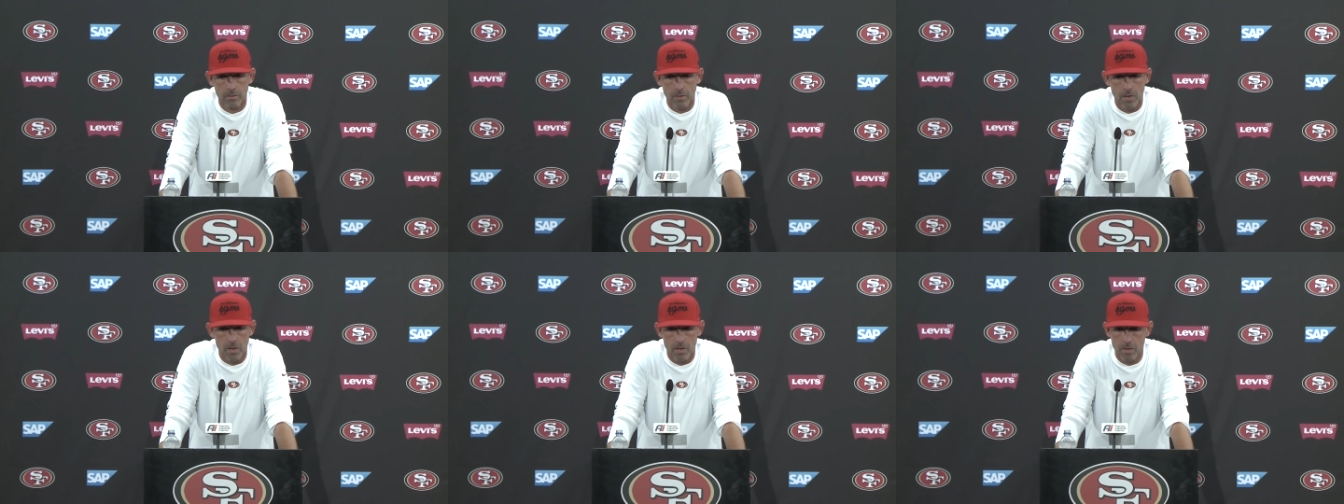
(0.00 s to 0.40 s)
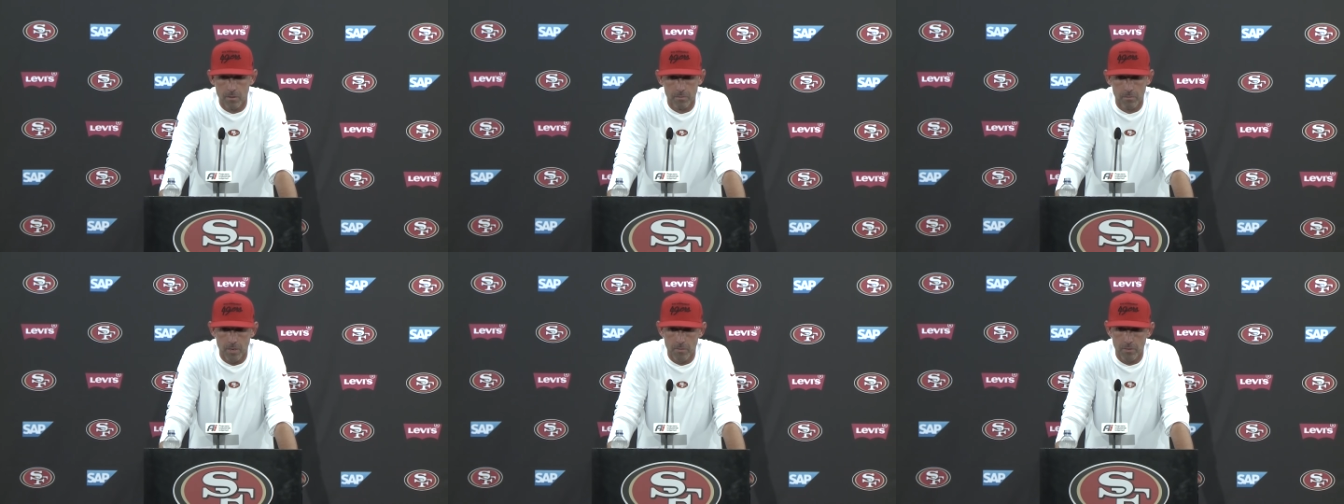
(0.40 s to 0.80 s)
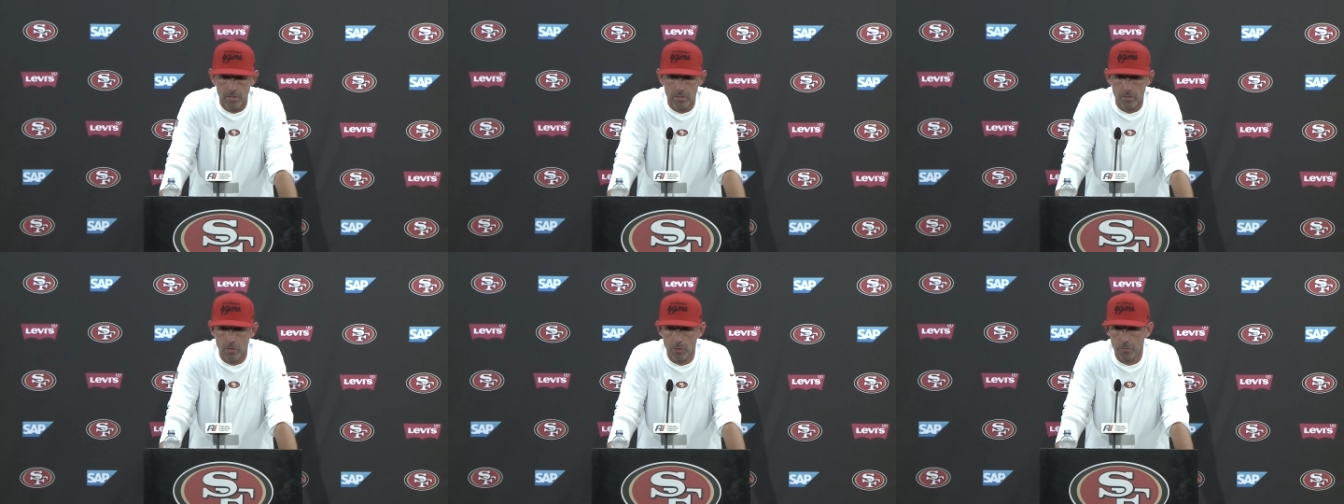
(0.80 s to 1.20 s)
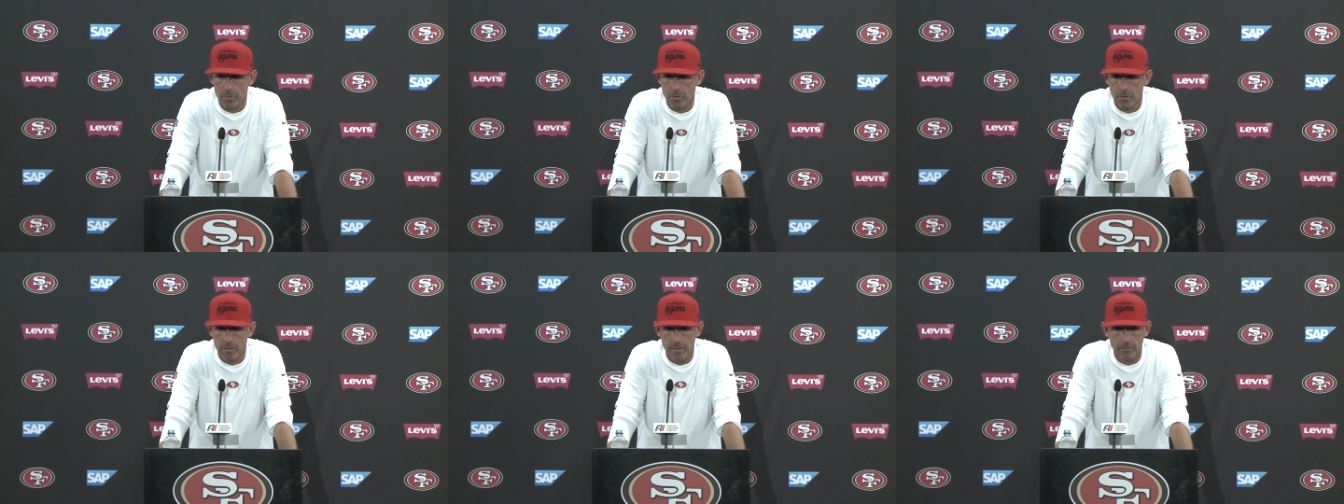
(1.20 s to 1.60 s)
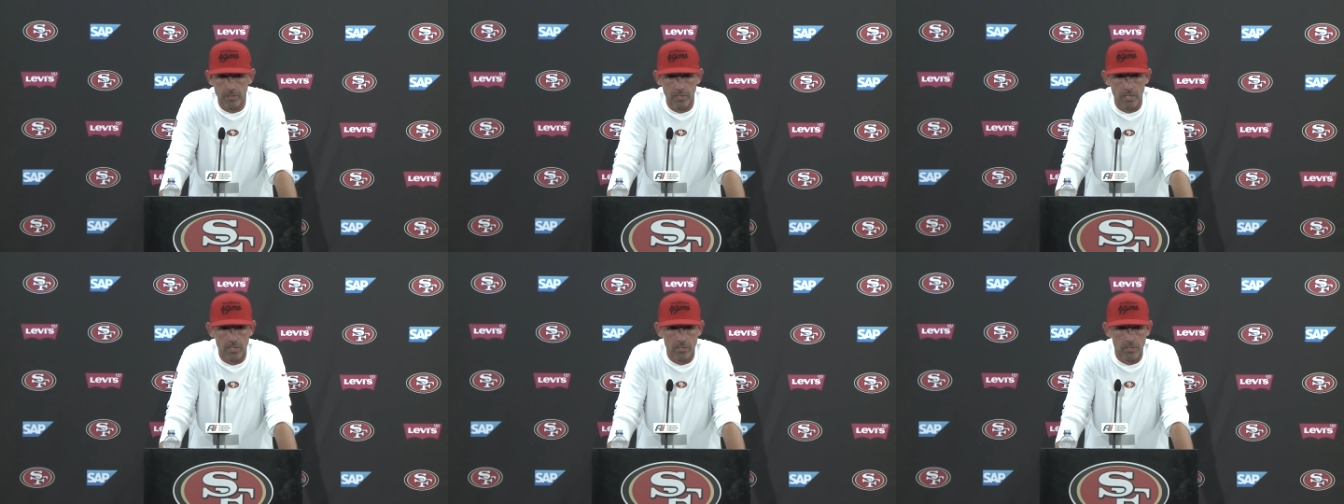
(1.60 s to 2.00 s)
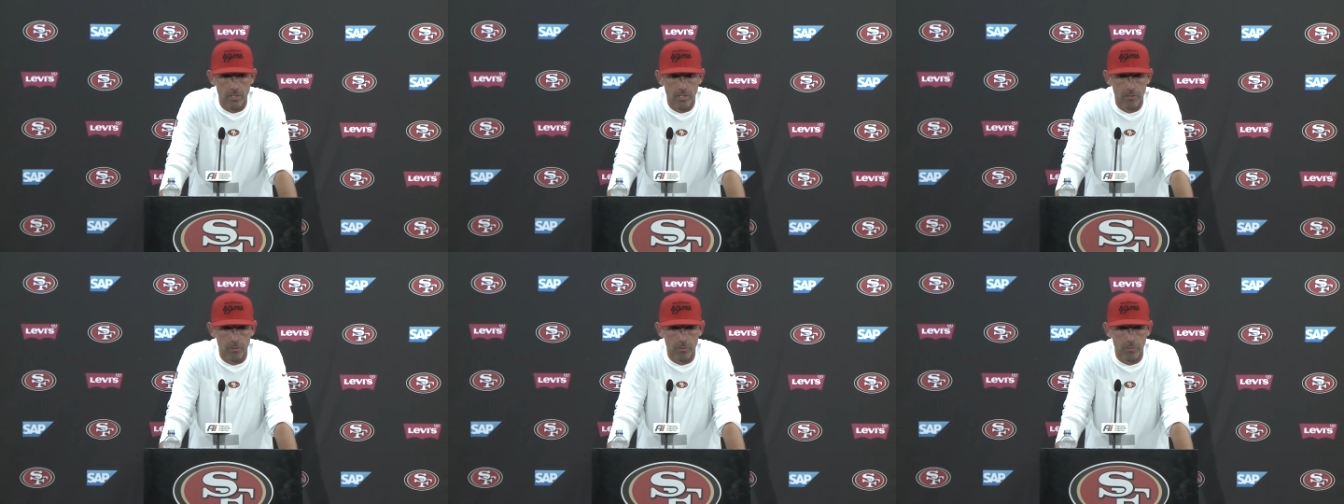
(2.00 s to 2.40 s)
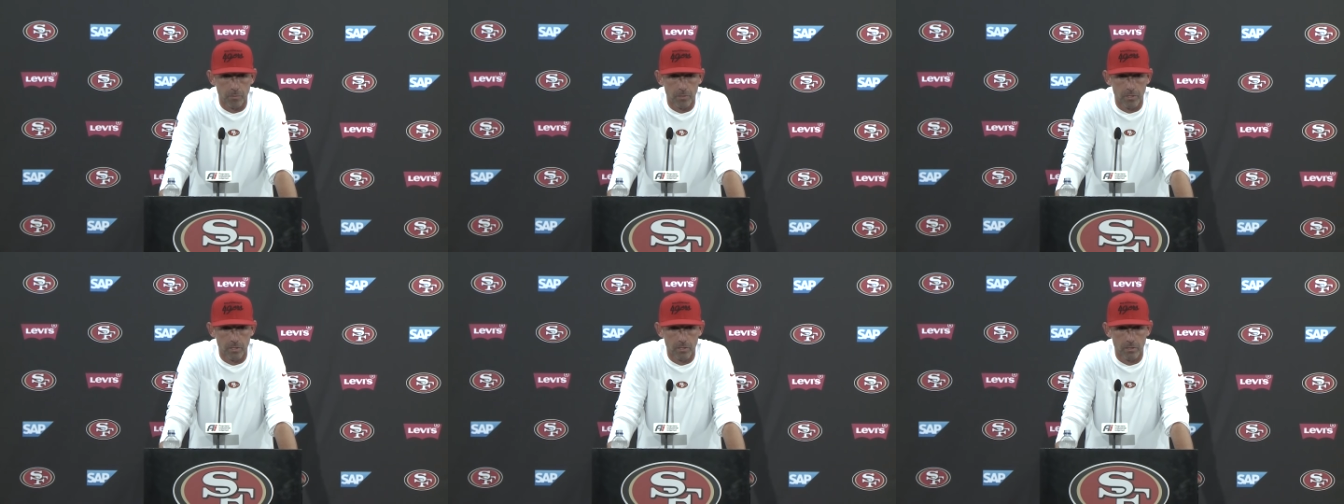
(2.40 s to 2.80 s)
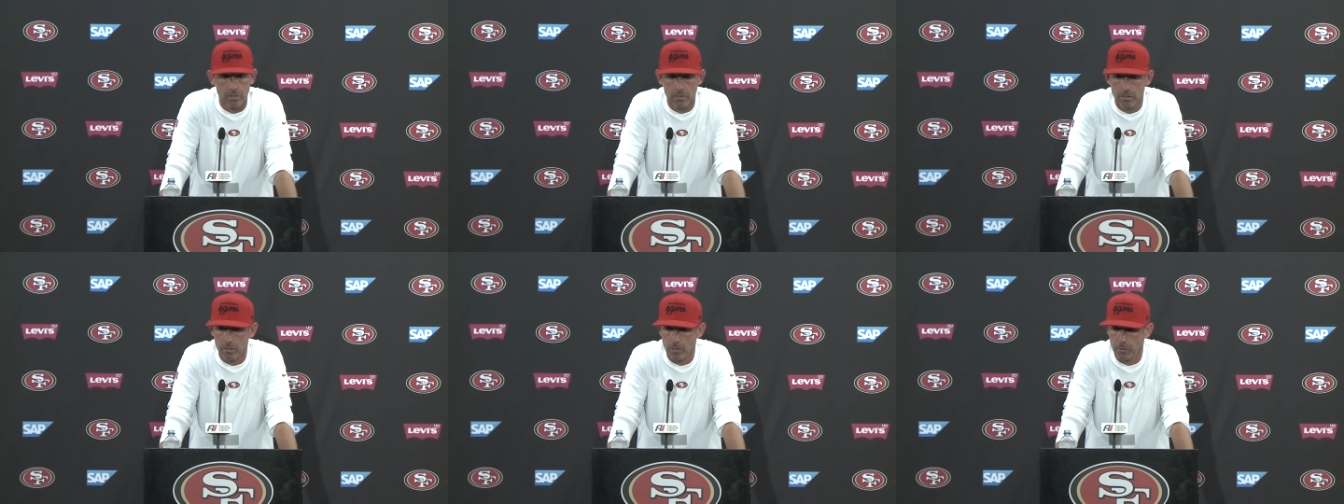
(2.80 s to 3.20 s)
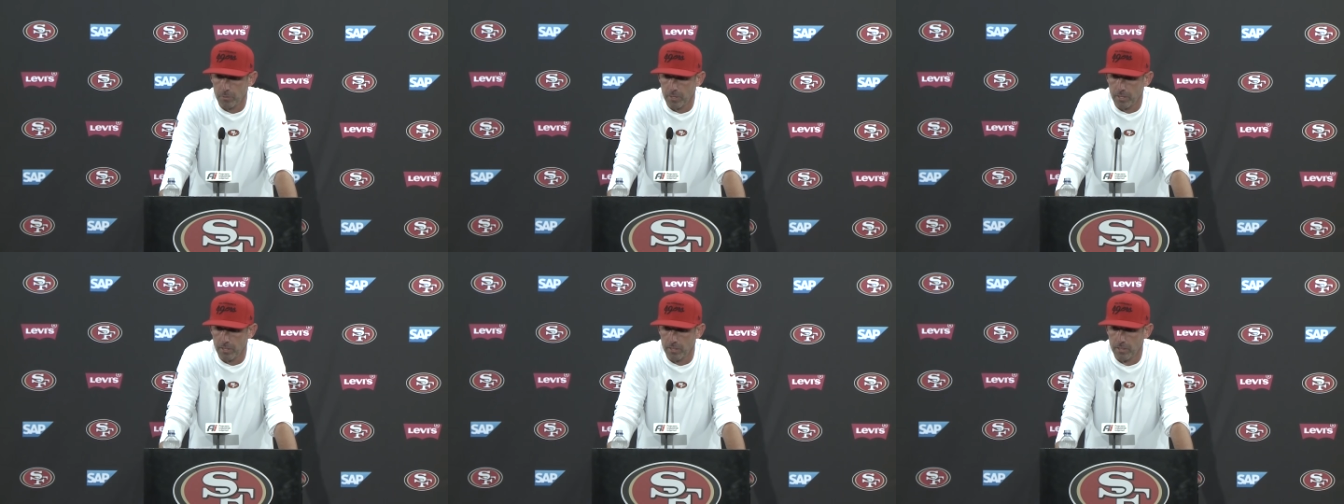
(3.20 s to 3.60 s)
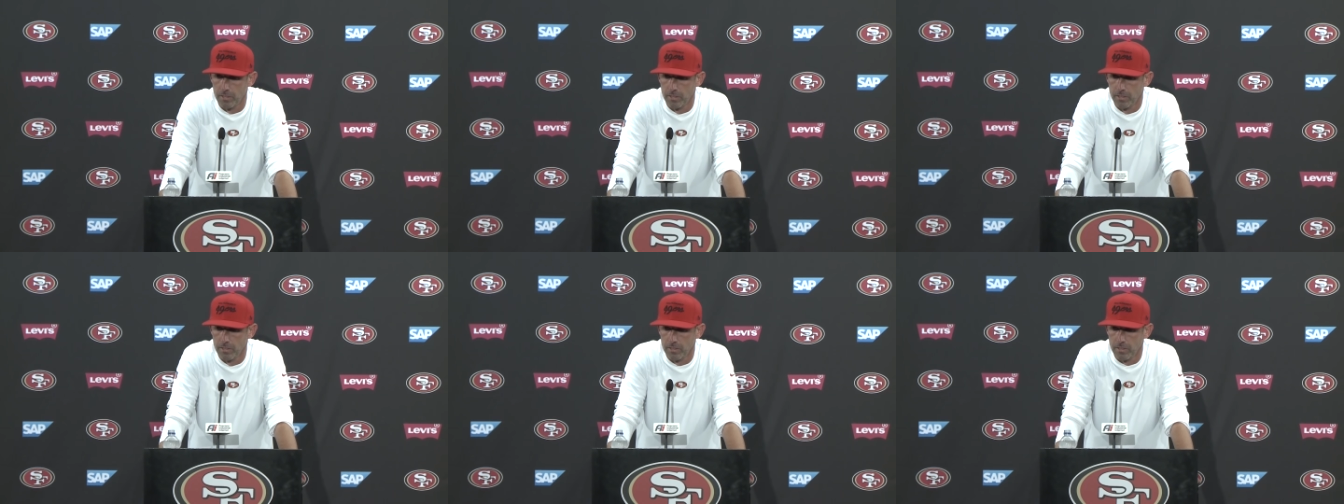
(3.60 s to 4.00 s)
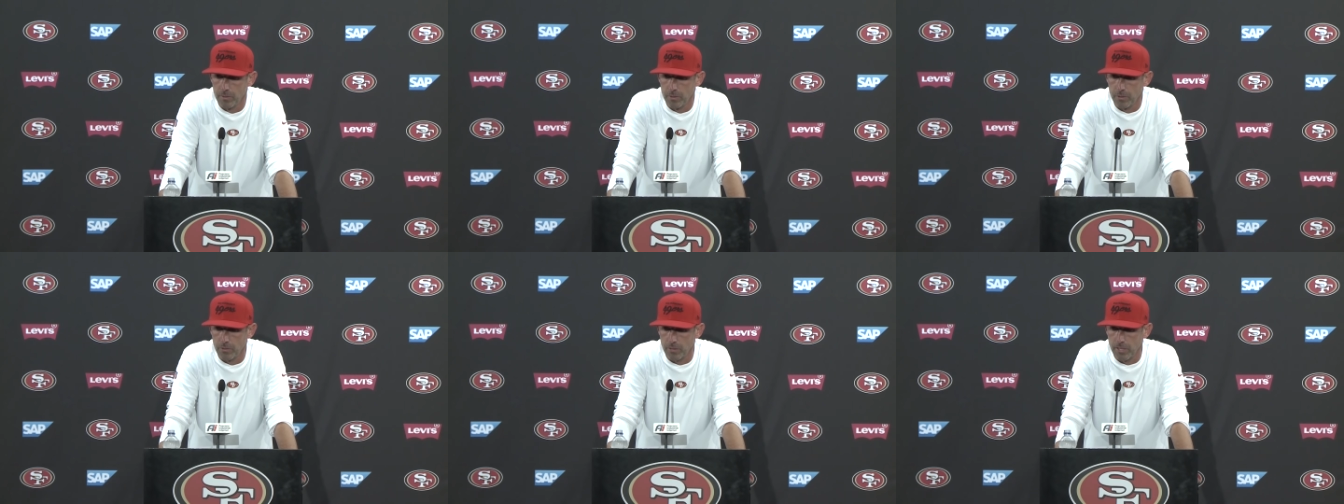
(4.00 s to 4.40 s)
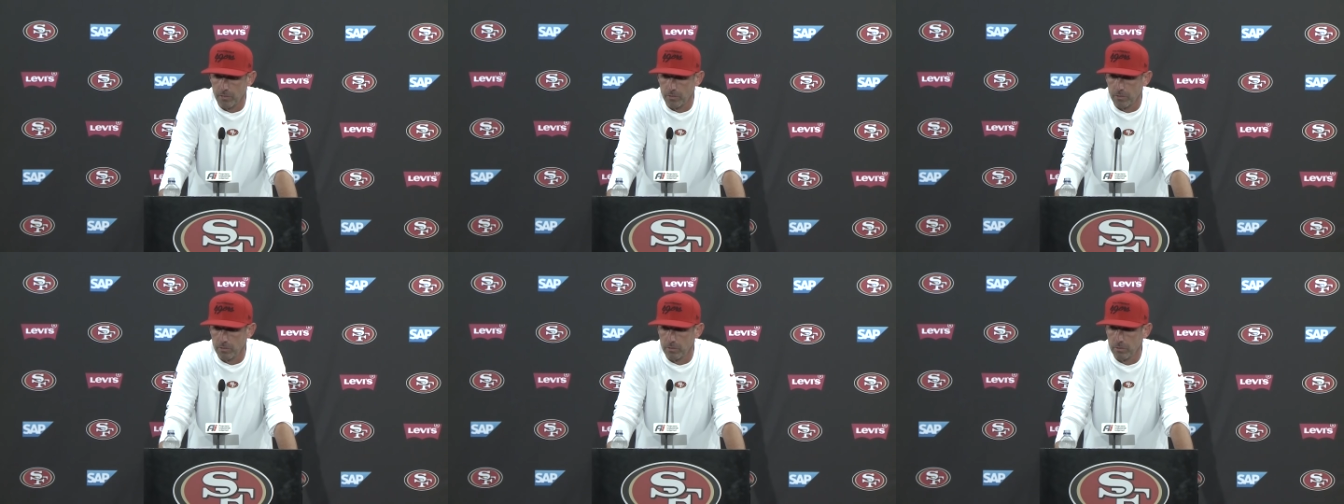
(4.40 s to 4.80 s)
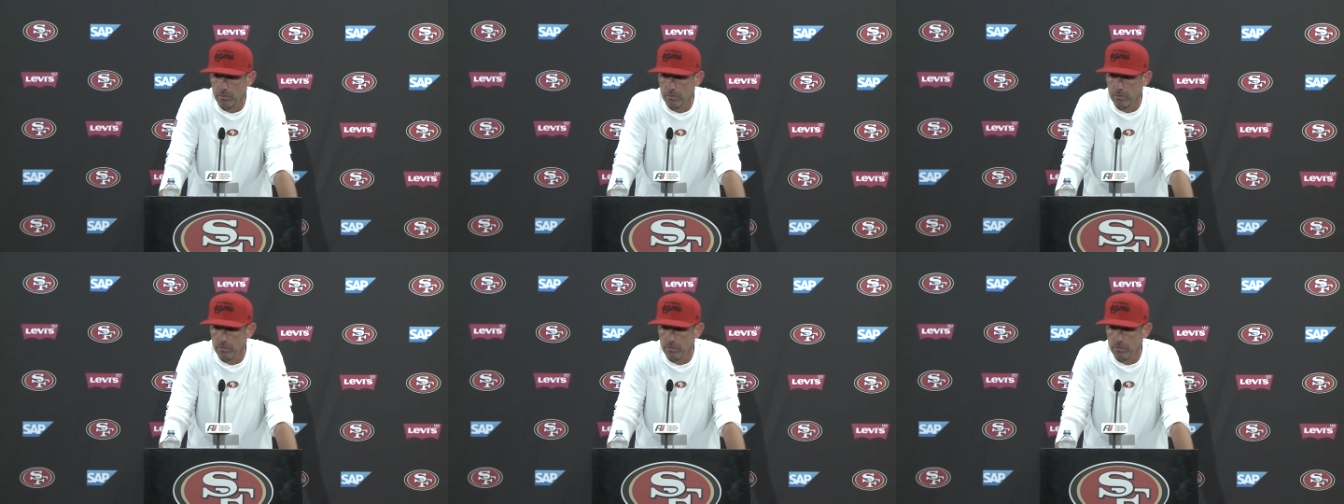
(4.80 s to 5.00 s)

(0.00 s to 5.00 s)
Um, I mean, you hope you don't have to gauge the locker room's opinion. You, you hope that, I mean, those guys are